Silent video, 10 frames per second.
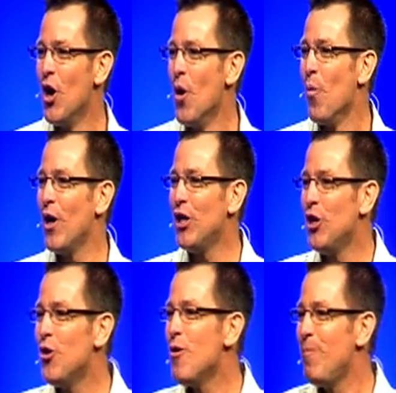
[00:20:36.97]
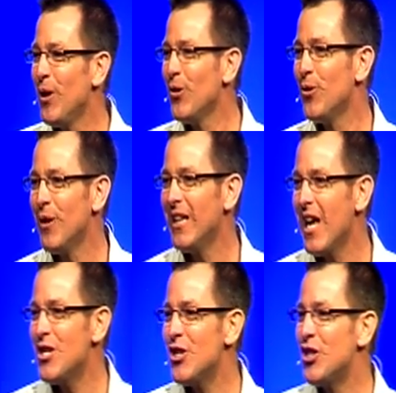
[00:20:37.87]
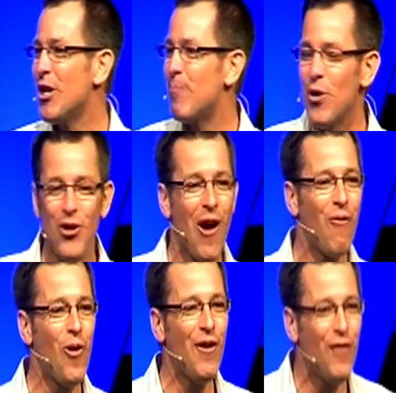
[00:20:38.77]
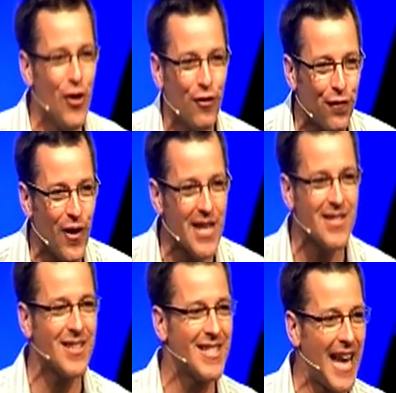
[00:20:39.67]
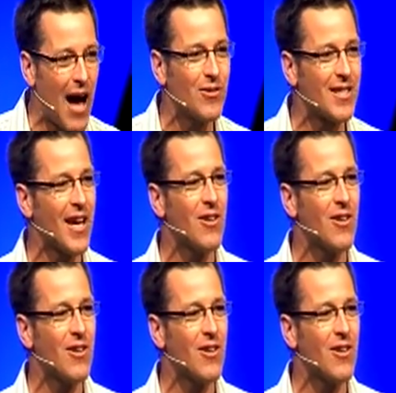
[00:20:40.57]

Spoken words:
when you build a relationship, when you have one of your friends that's an outsider,